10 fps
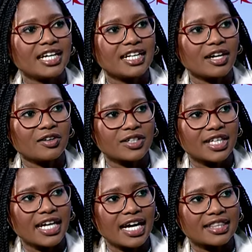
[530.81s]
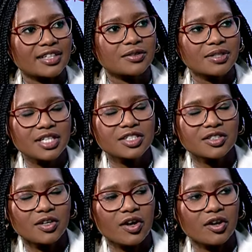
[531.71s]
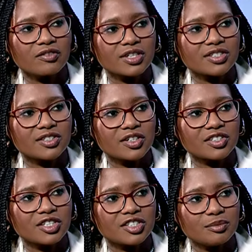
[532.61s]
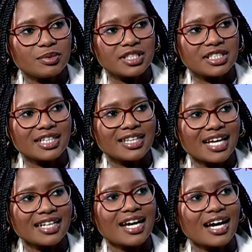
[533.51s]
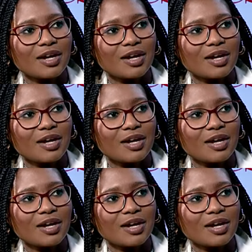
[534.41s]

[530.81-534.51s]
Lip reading: and now looking at the creation of a Search GPT that